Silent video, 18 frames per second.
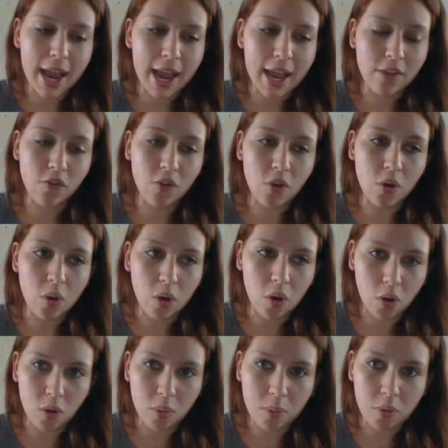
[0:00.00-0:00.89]
And the
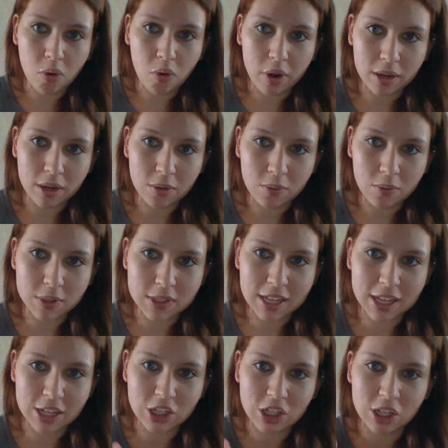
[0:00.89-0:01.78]
whole point was
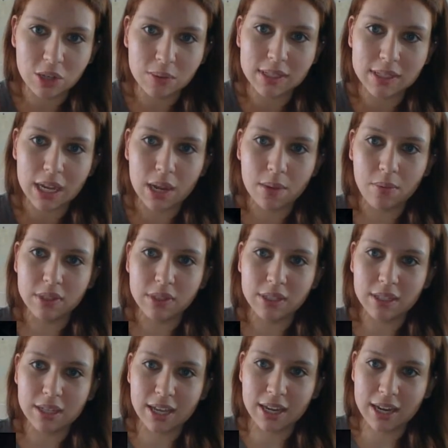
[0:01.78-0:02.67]
that she was able
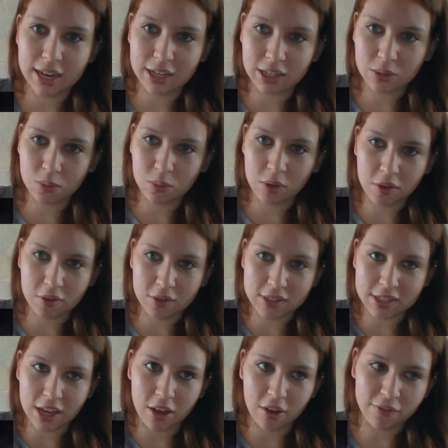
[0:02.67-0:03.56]
to connect with
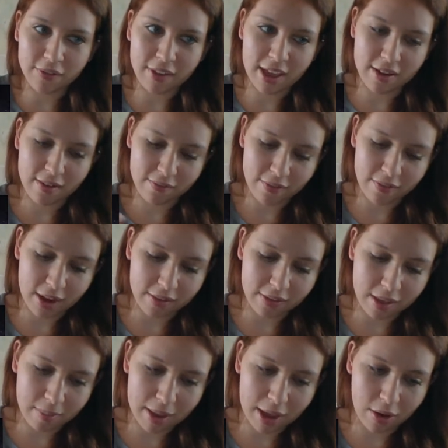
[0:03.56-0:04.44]
herself and find
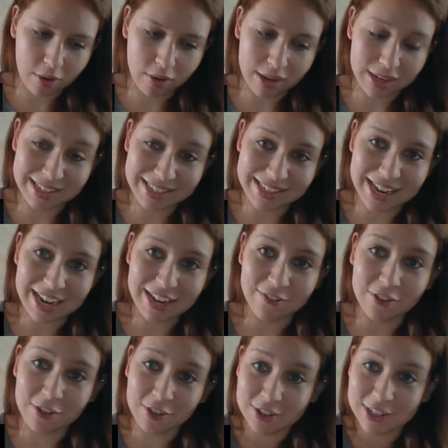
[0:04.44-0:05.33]
that power inside
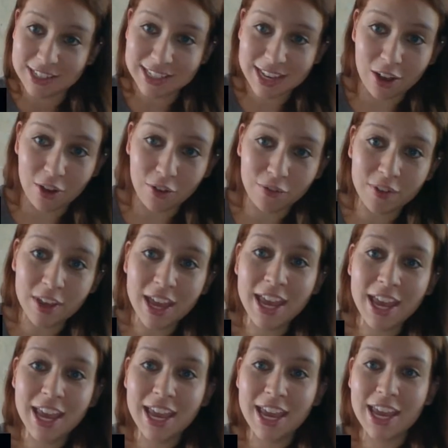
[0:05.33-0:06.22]
of herself.
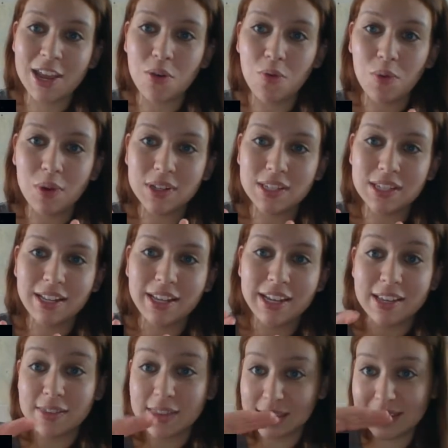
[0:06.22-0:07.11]
It wasn't
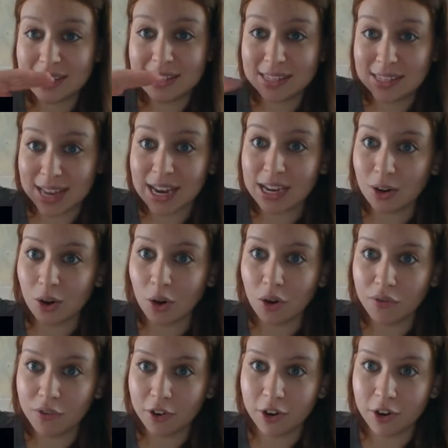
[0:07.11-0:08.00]
like this set
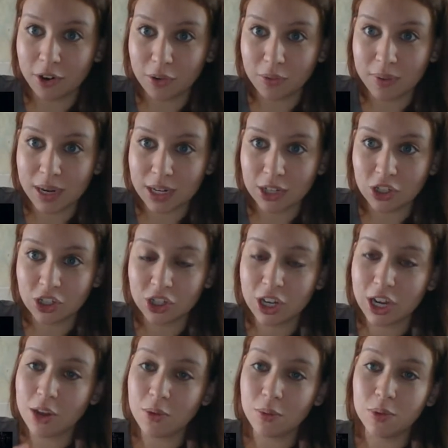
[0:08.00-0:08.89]
goal for her to
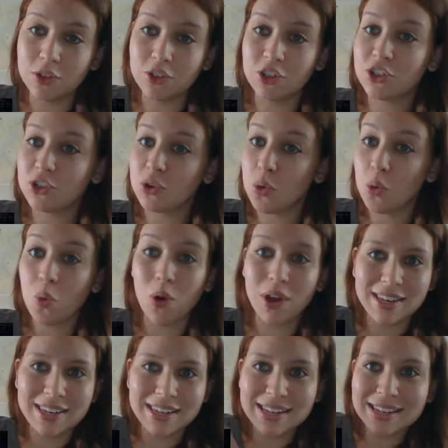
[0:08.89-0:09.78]
reach. It was just
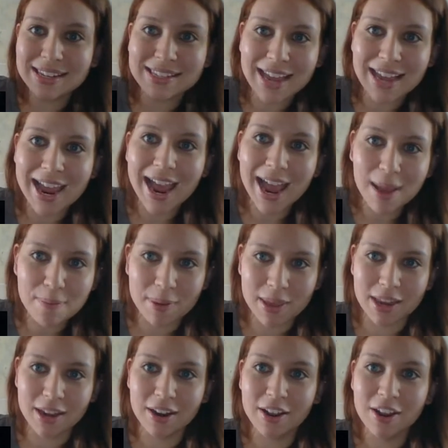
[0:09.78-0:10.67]
what needed to
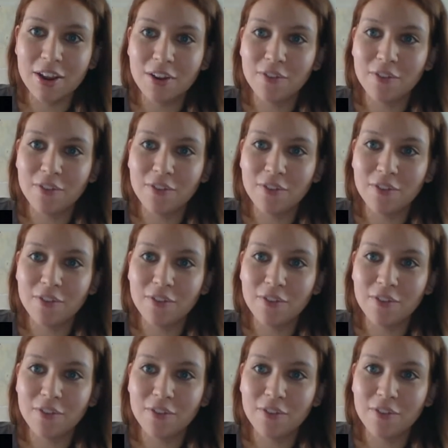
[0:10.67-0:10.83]
happen